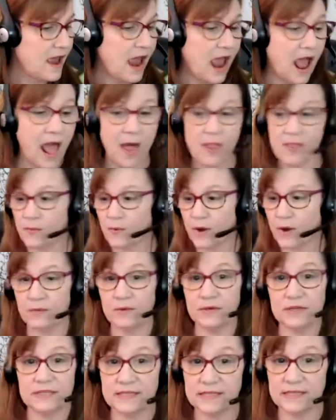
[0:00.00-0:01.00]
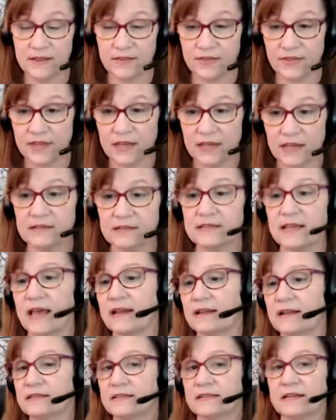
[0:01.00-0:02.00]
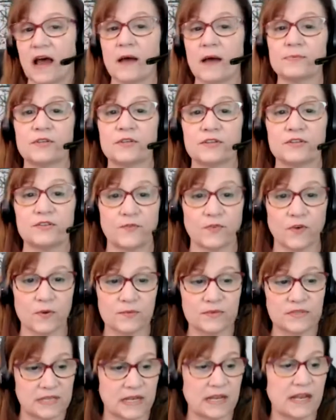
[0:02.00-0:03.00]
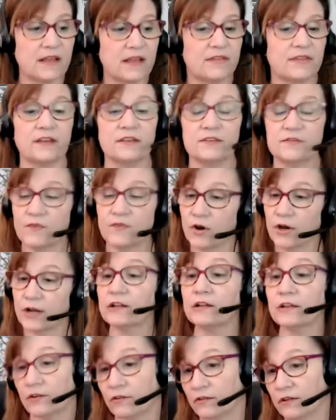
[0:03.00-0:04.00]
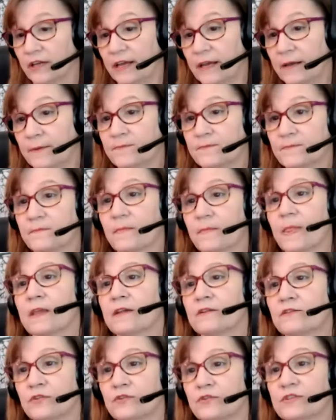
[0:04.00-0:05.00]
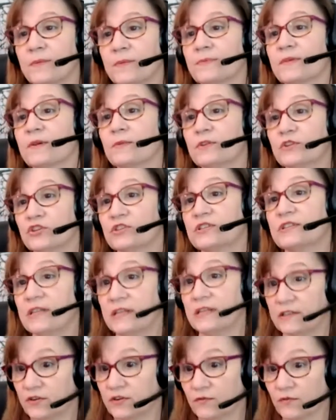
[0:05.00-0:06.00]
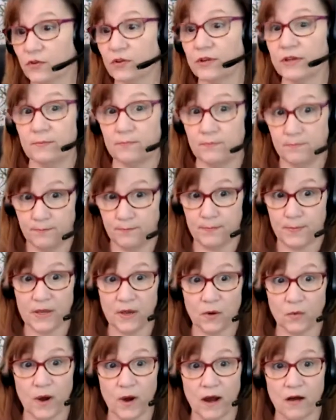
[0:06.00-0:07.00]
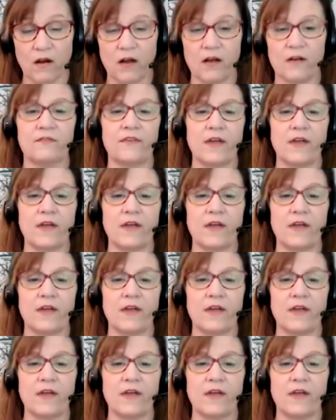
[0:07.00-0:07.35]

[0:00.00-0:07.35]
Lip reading: and the way we see things, and it stops us from seeing things very clearly. So it's something we just need to really be aware of